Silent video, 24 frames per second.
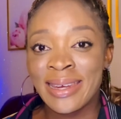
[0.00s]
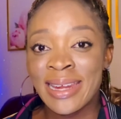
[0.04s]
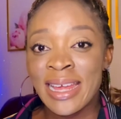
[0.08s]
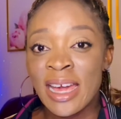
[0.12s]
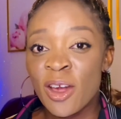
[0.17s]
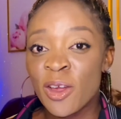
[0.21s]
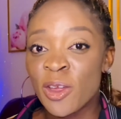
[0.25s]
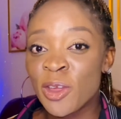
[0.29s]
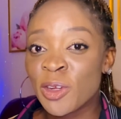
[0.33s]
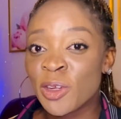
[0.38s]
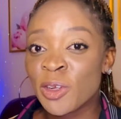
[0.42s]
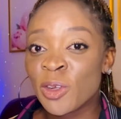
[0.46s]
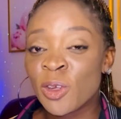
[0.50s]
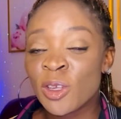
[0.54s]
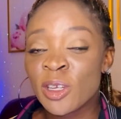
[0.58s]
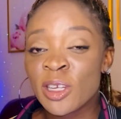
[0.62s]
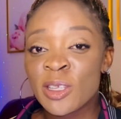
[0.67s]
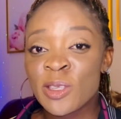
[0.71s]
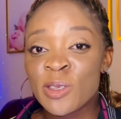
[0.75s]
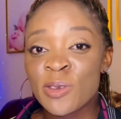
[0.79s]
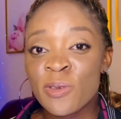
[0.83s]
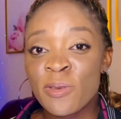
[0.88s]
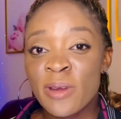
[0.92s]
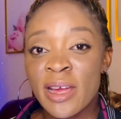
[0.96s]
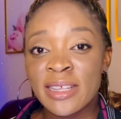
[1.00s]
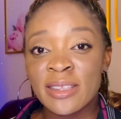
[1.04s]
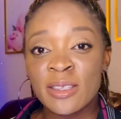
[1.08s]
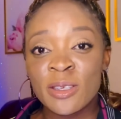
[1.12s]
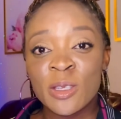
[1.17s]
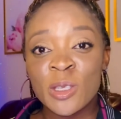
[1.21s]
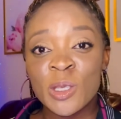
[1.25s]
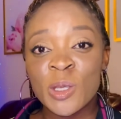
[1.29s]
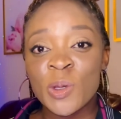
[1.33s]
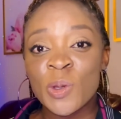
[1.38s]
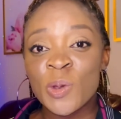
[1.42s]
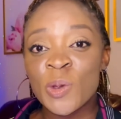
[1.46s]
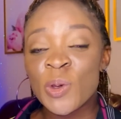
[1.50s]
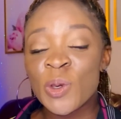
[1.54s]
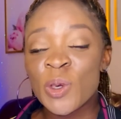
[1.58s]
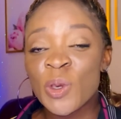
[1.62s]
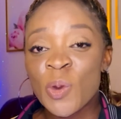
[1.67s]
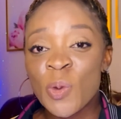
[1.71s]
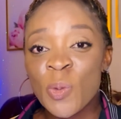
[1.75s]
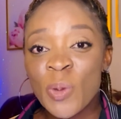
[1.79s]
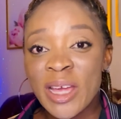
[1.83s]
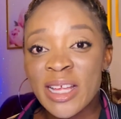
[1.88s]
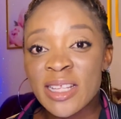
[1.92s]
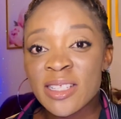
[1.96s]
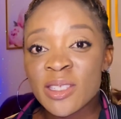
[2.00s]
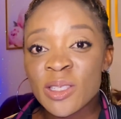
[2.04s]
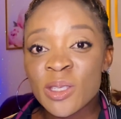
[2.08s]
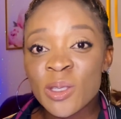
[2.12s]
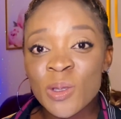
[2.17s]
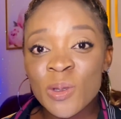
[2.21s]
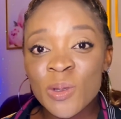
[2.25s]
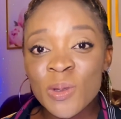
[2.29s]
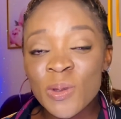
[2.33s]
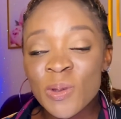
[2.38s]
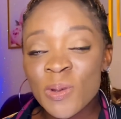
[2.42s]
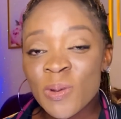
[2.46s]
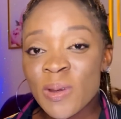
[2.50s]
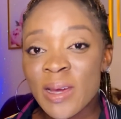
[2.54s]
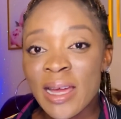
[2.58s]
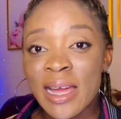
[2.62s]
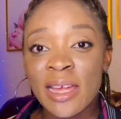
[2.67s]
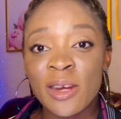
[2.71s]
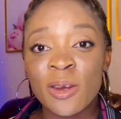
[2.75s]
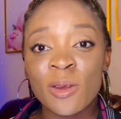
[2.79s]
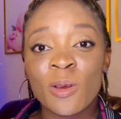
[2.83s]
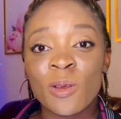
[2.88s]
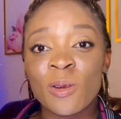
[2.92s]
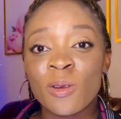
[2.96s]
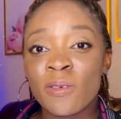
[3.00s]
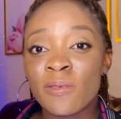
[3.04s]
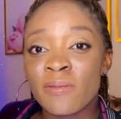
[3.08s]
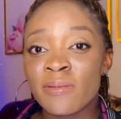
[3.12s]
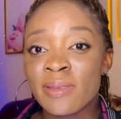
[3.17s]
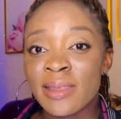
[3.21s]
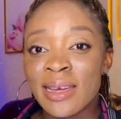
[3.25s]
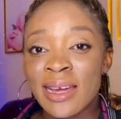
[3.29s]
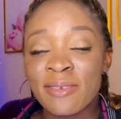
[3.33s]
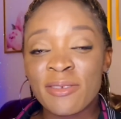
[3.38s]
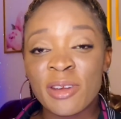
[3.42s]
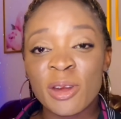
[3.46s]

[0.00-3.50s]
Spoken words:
Now you do not need to write the school you went to and all of that.